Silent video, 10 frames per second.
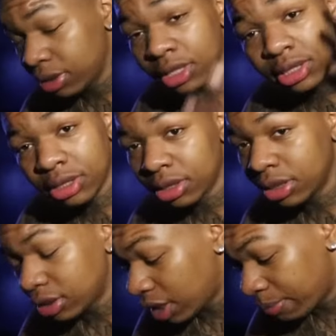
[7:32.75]
This
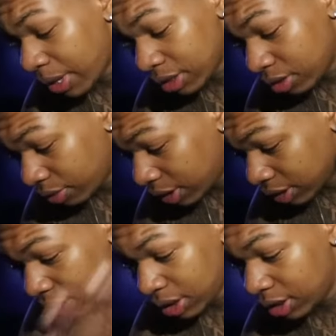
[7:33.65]
automatically gonna get
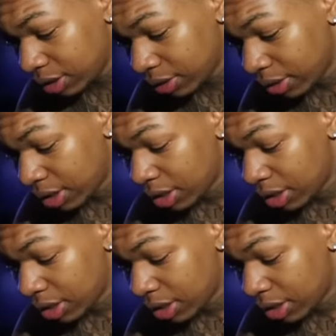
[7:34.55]
a 10.